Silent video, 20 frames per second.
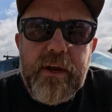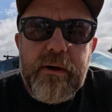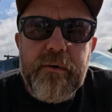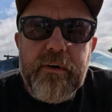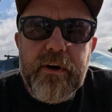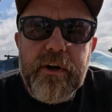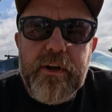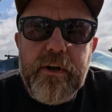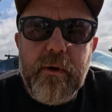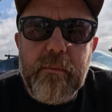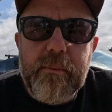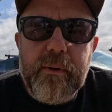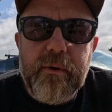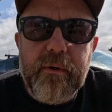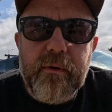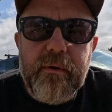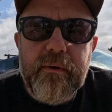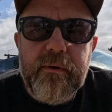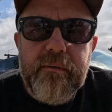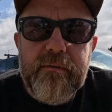we were a
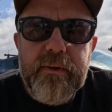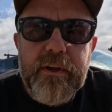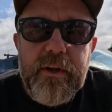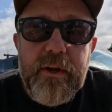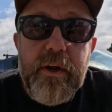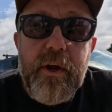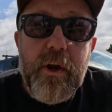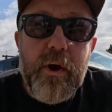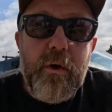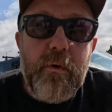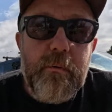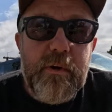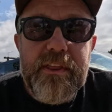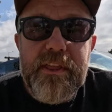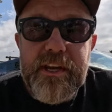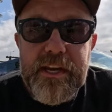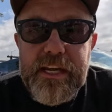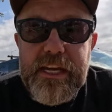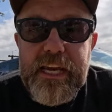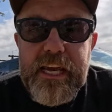couple.
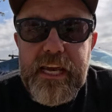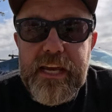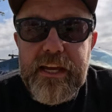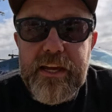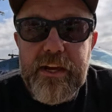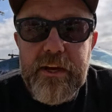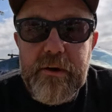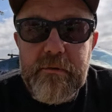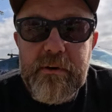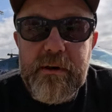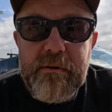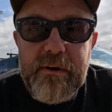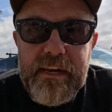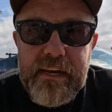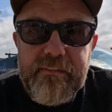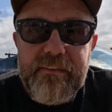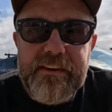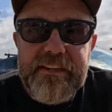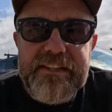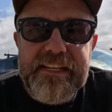Within a year, we were
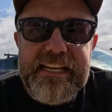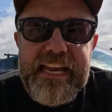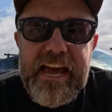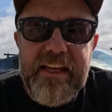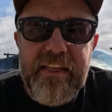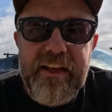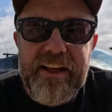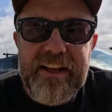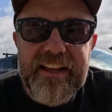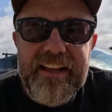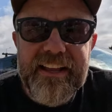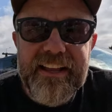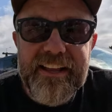living together.